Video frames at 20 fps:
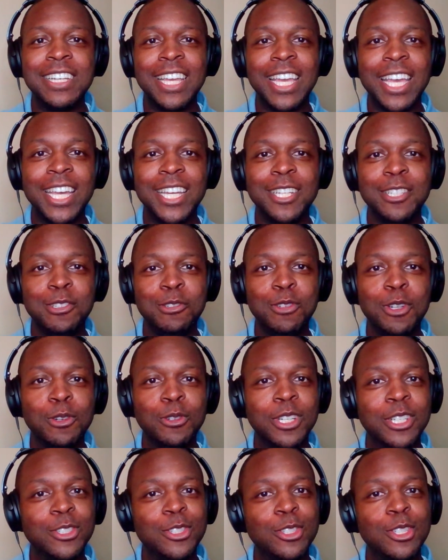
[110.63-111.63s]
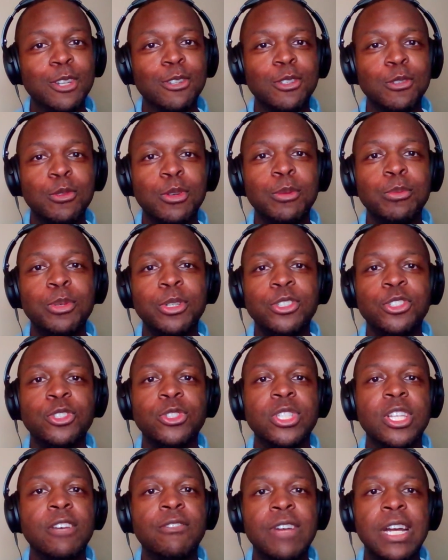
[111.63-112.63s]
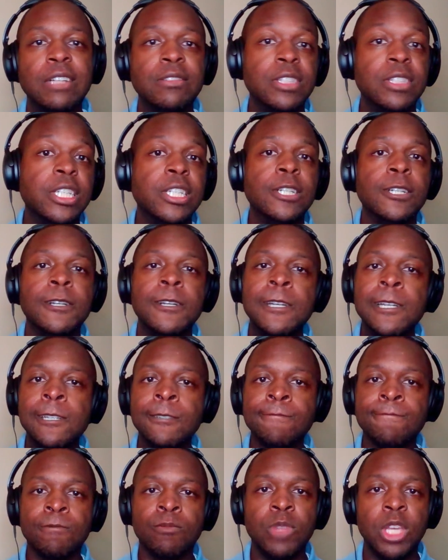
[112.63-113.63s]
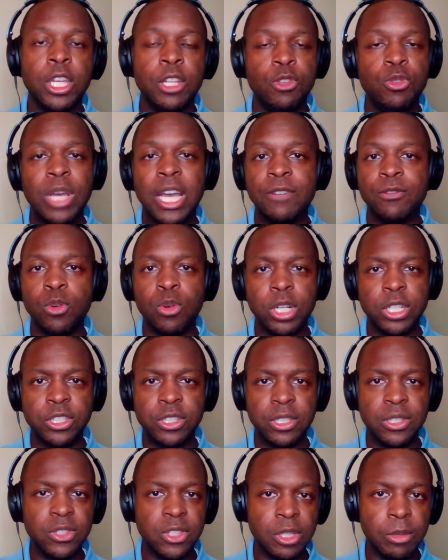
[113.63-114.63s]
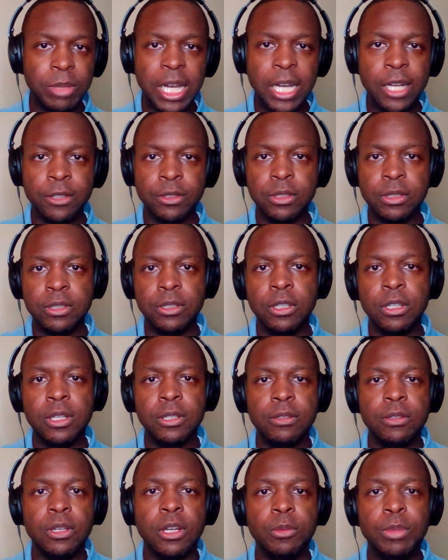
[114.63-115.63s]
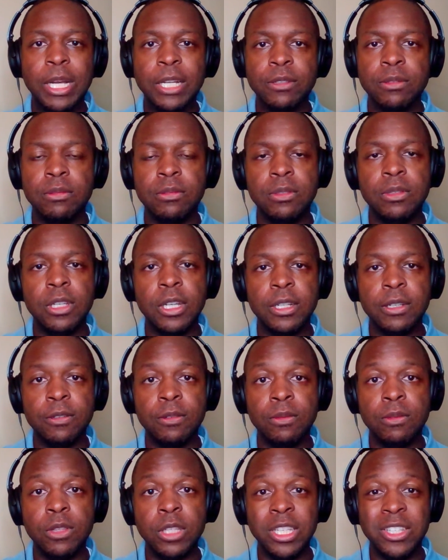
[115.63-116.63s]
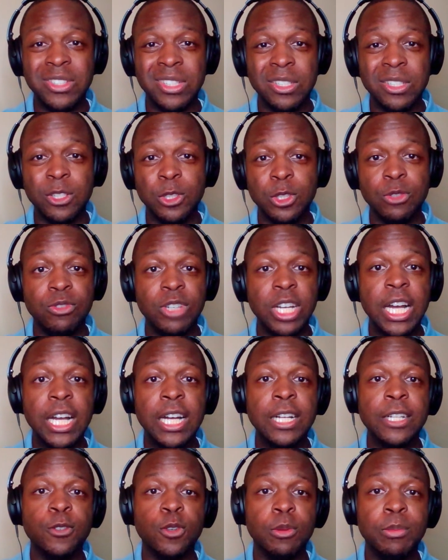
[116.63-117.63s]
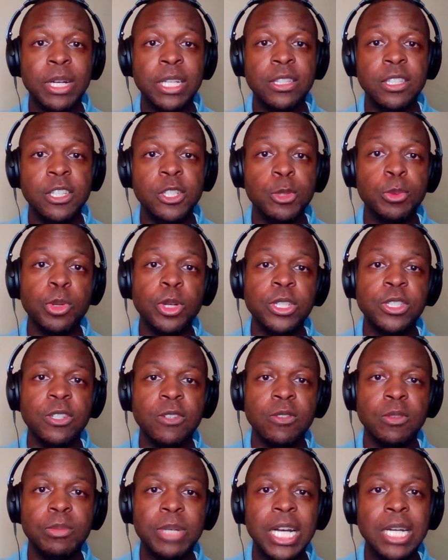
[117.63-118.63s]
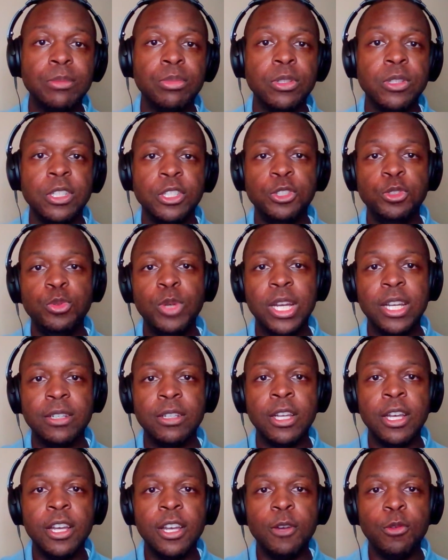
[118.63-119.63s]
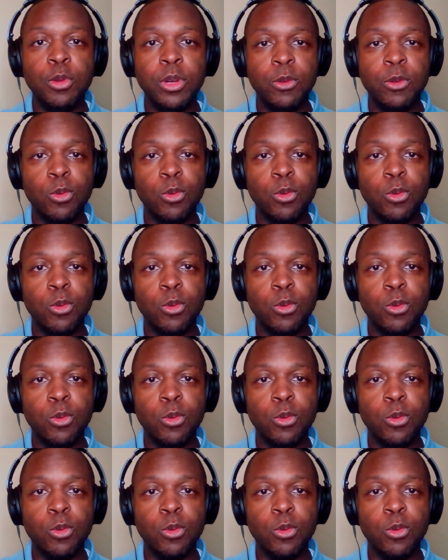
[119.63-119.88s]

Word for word: and you don't necessarily want to put yourself out there and you have questions about about uh, the existence of God or about the inspiration of the Bible that you would